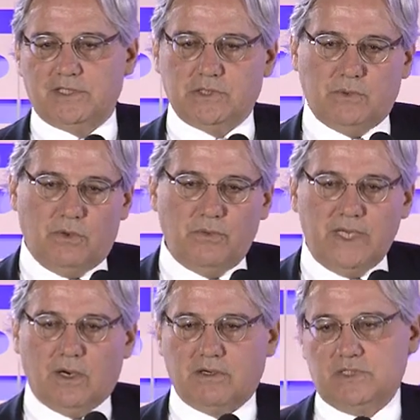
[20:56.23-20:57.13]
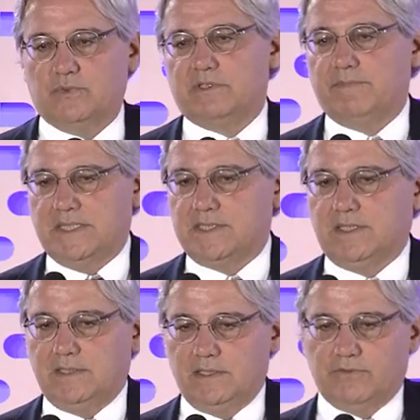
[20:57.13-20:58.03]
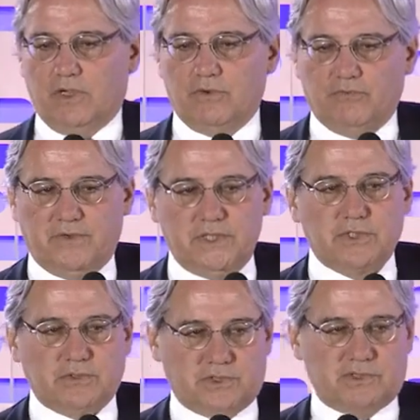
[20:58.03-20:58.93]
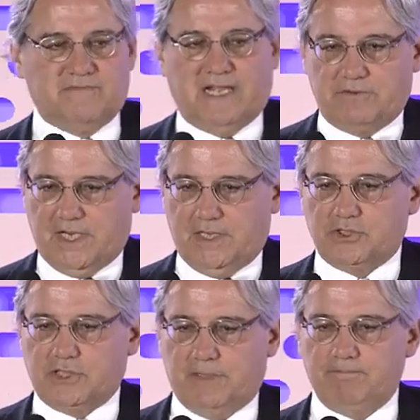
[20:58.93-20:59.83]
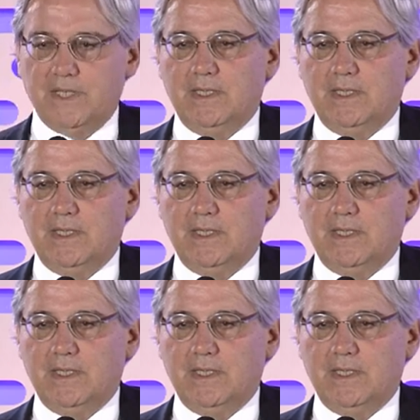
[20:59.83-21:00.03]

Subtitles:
So what we are is we're basically a research foundation,